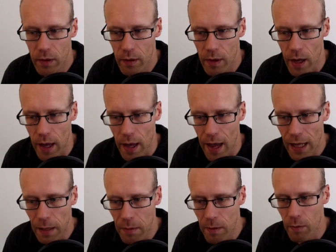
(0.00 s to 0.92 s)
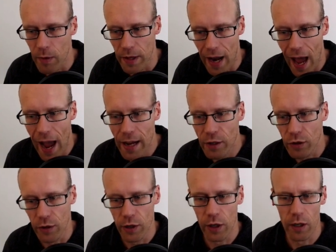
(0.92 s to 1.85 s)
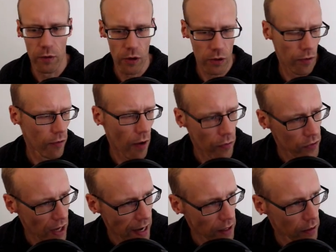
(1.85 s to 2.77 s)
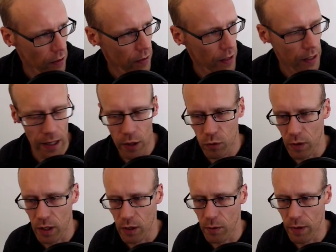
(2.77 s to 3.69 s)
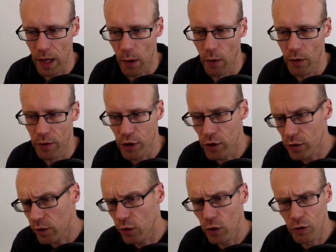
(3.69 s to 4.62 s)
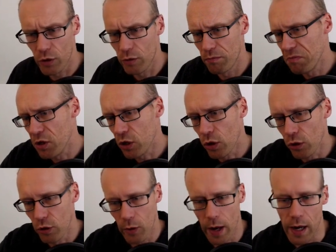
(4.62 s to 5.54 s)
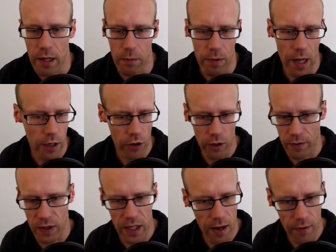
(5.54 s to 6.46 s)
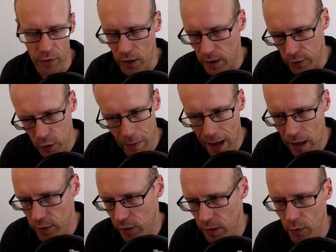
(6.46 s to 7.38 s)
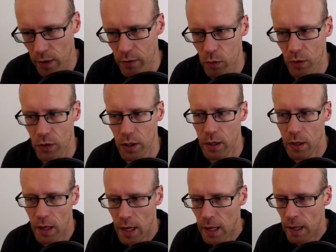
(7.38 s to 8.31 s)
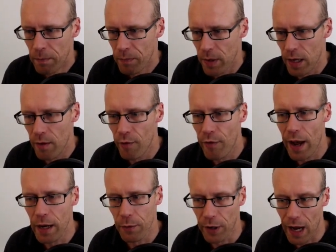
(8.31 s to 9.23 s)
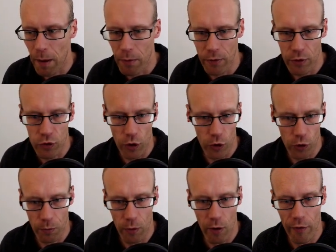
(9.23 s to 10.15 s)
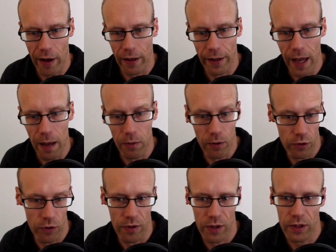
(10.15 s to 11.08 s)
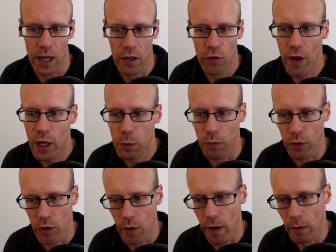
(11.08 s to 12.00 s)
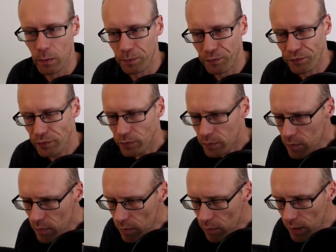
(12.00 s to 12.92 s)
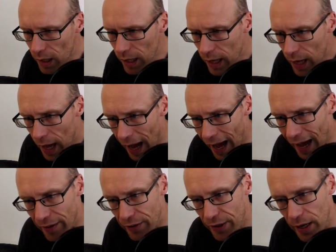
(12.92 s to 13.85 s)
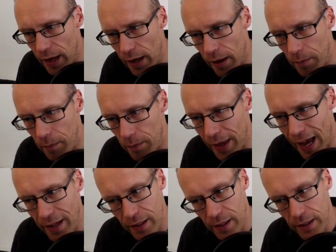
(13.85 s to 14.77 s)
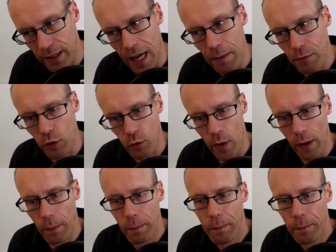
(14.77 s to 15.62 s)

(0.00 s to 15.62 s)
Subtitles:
element with an I. So you can use a font icon. I think that's what they do with that one. You could do anything with that. You could have a div, you could have a span, you could have whatever you wanted. And then finally we're going to output the social profile label. So in this case, Facebook URL, and that's escaped as well.